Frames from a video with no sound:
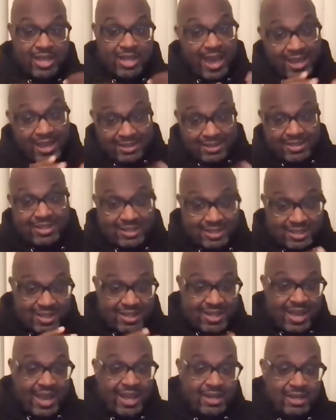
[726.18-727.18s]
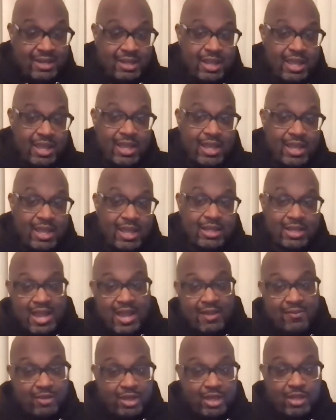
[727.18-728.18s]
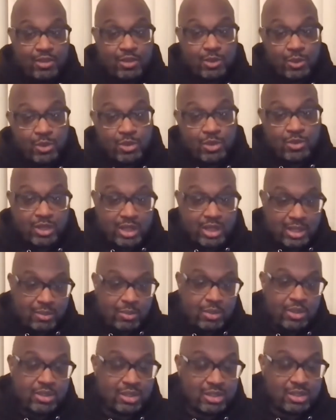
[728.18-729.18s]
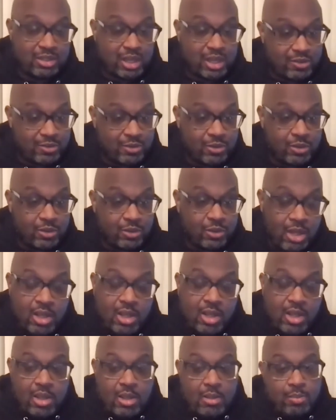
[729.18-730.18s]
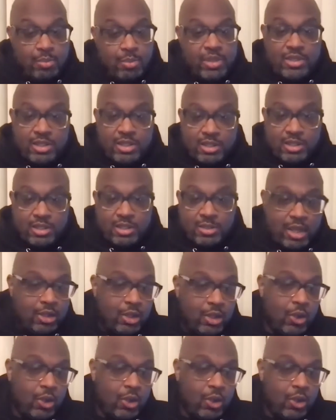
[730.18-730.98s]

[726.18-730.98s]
access to that and can navigate through it so they can be successful businessmen